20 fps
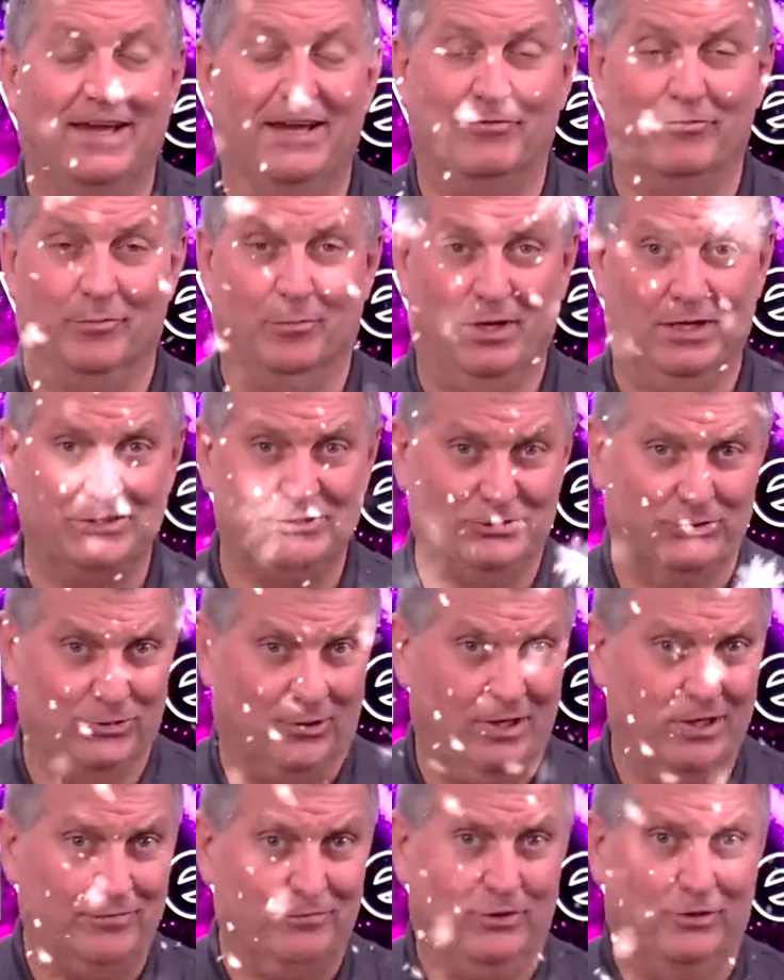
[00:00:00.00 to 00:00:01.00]
And from us
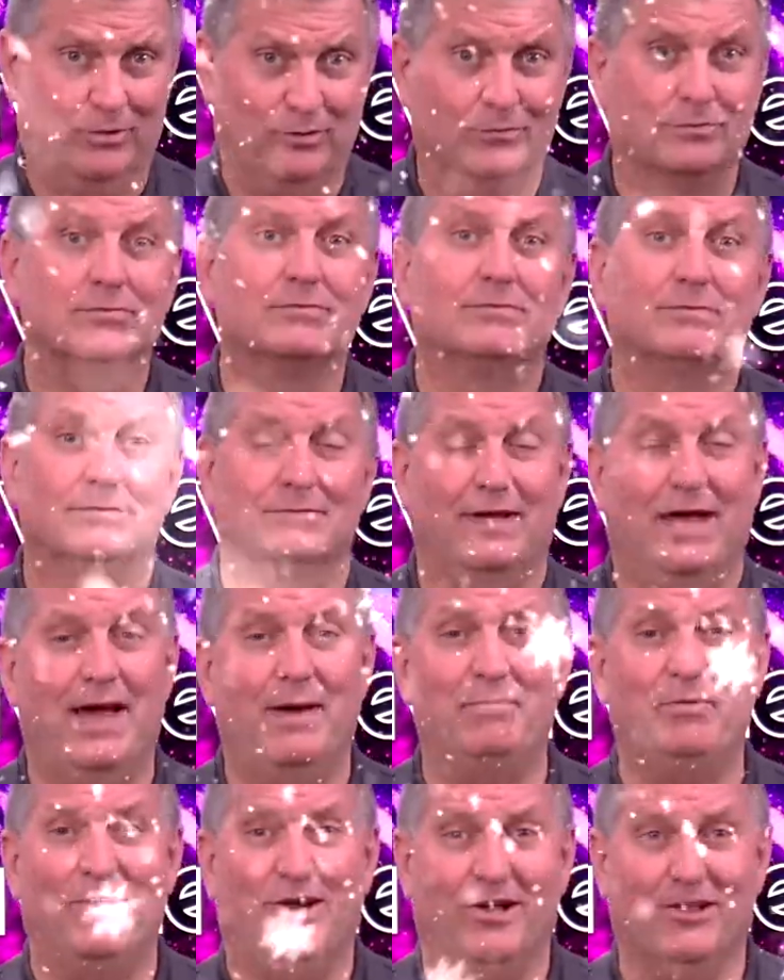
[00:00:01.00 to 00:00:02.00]
to all of you,
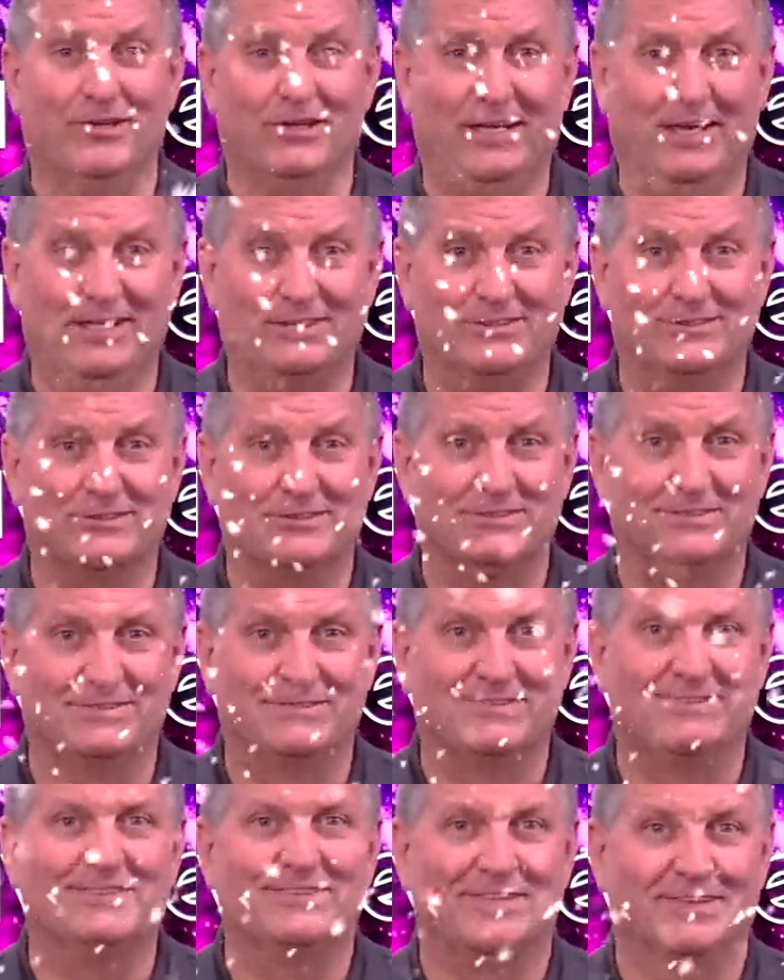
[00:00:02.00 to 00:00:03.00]
happy holidays.
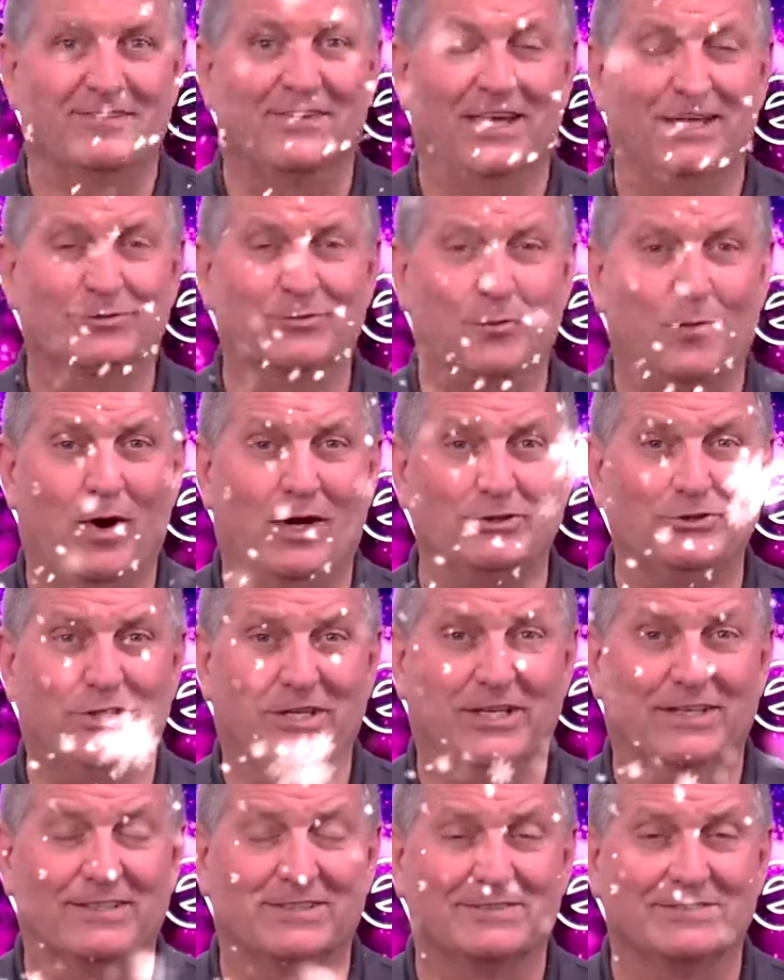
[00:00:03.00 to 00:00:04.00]
Thanks for
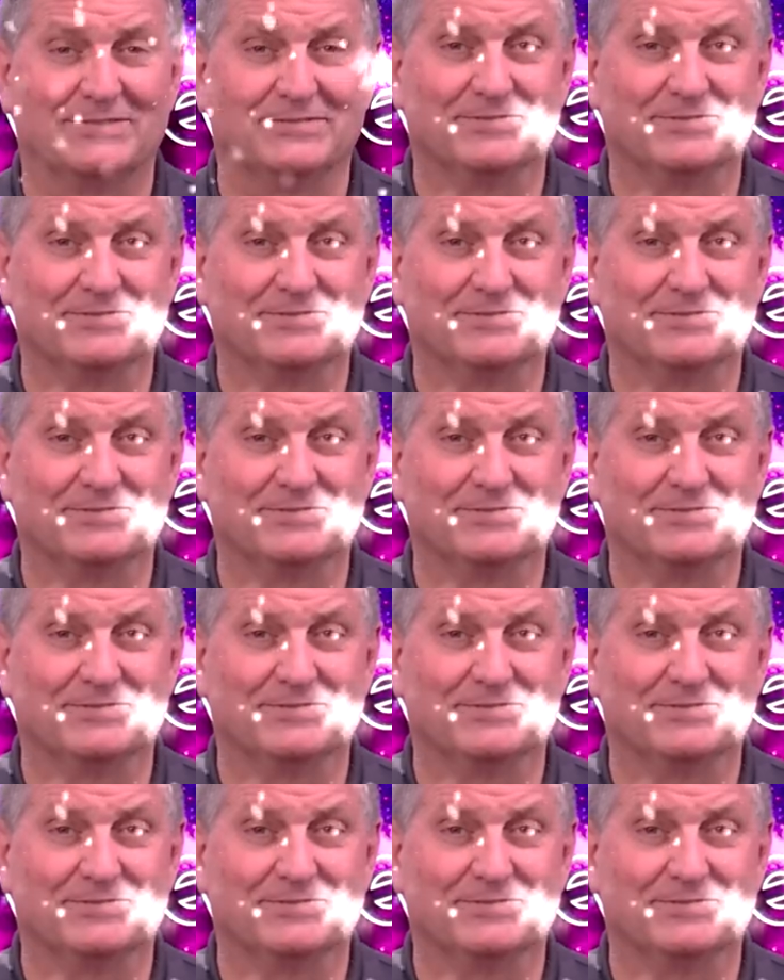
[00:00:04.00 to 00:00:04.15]
watching.